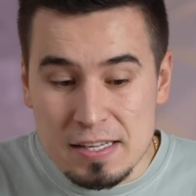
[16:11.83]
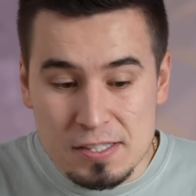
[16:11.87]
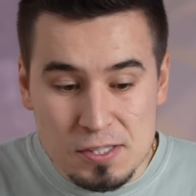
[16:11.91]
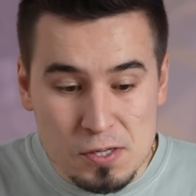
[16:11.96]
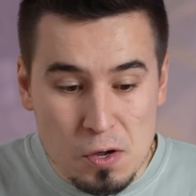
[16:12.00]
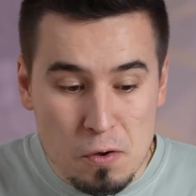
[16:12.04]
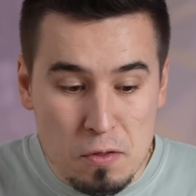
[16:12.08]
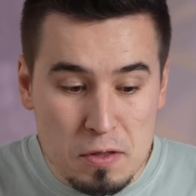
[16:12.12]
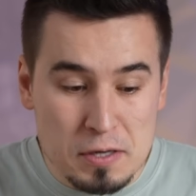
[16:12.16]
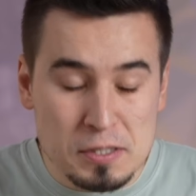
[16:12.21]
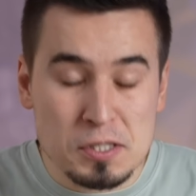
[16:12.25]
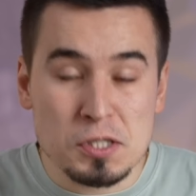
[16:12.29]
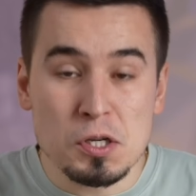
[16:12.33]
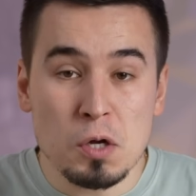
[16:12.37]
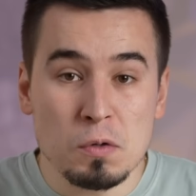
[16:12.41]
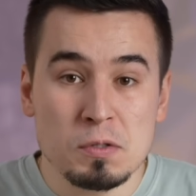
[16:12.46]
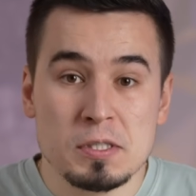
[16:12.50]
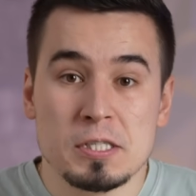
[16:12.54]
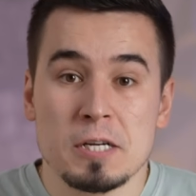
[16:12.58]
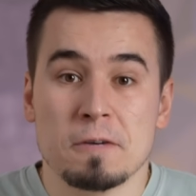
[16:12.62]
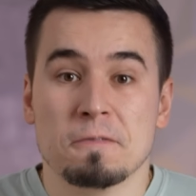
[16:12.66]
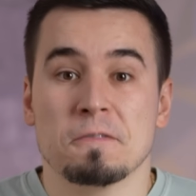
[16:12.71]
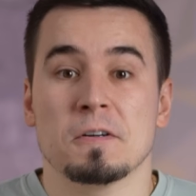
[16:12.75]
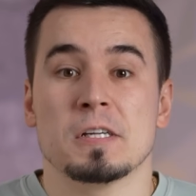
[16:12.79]
so there's no
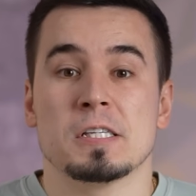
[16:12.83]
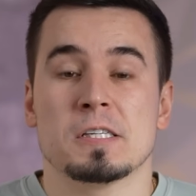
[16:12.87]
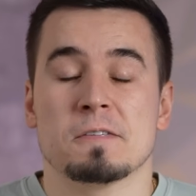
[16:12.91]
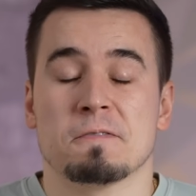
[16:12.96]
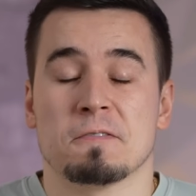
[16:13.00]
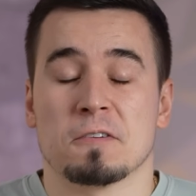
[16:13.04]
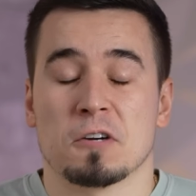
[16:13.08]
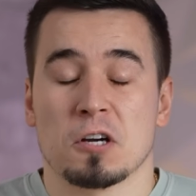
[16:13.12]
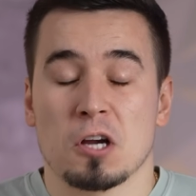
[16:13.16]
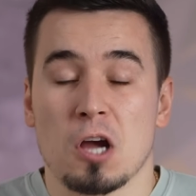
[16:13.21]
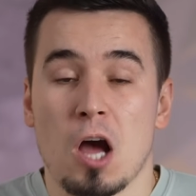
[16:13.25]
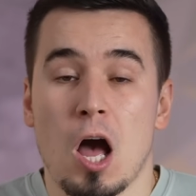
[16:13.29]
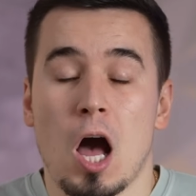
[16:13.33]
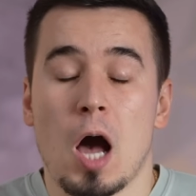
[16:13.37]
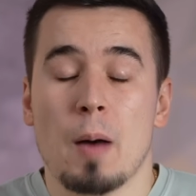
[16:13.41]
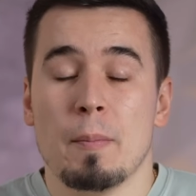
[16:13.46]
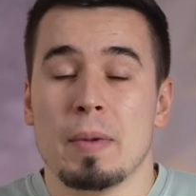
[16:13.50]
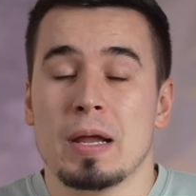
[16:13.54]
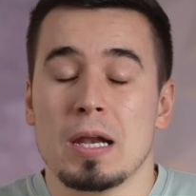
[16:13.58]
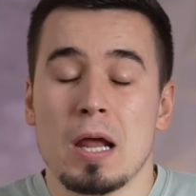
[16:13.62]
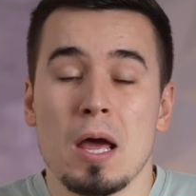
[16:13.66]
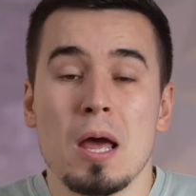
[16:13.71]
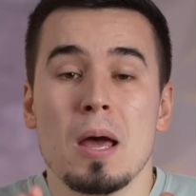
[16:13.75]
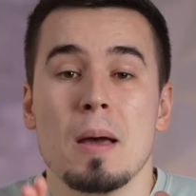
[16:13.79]
difference for
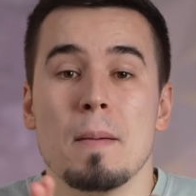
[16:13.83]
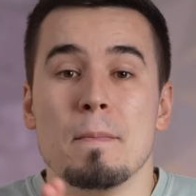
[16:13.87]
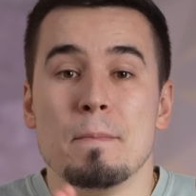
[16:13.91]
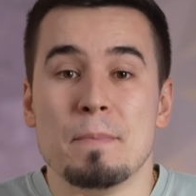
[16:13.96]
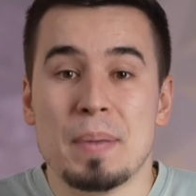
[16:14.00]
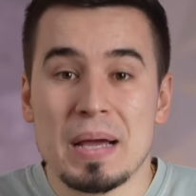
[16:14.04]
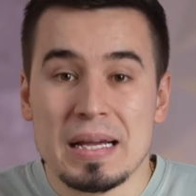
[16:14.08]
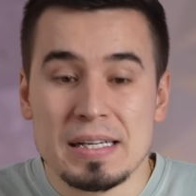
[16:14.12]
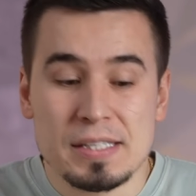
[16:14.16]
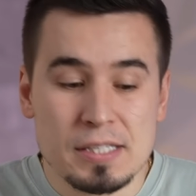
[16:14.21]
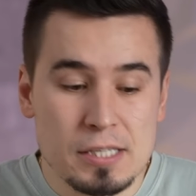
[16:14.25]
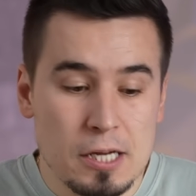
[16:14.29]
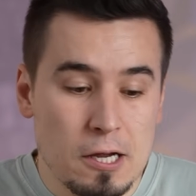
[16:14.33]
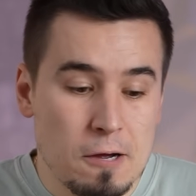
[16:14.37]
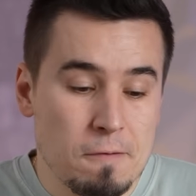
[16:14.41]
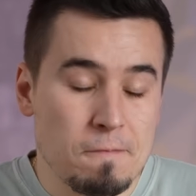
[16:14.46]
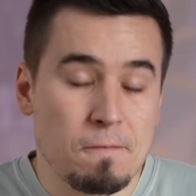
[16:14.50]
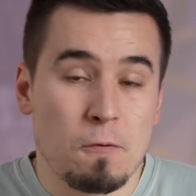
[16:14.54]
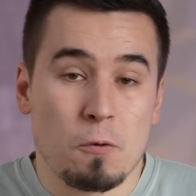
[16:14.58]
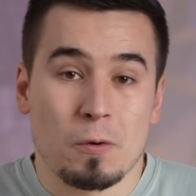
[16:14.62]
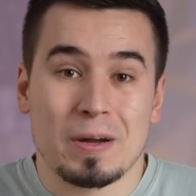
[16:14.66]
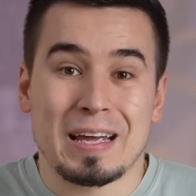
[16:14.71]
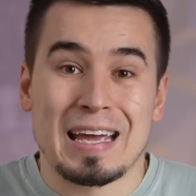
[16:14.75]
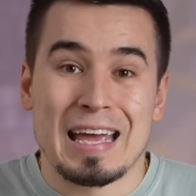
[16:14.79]
common basic
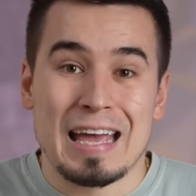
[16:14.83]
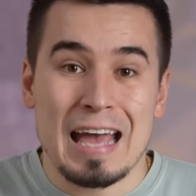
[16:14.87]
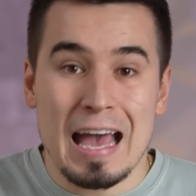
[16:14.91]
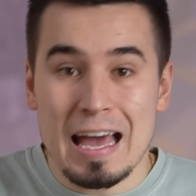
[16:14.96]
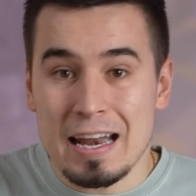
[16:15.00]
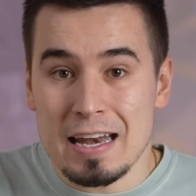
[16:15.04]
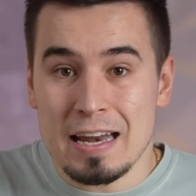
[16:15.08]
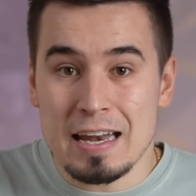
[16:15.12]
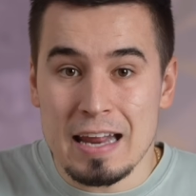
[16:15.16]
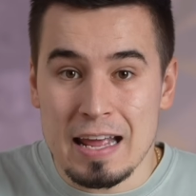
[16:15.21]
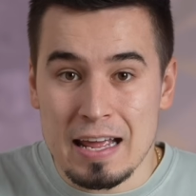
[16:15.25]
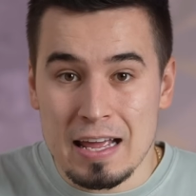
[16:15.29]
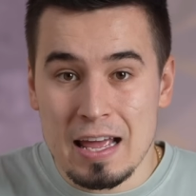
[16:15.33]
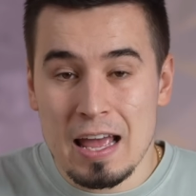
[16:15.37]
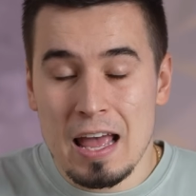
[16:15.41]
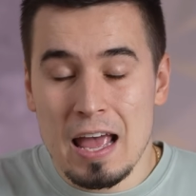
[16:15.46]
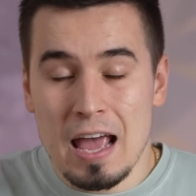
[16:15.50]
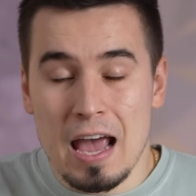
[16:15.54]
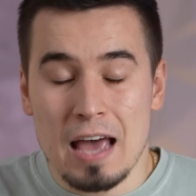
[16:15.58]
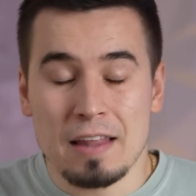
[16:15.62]
four K editing.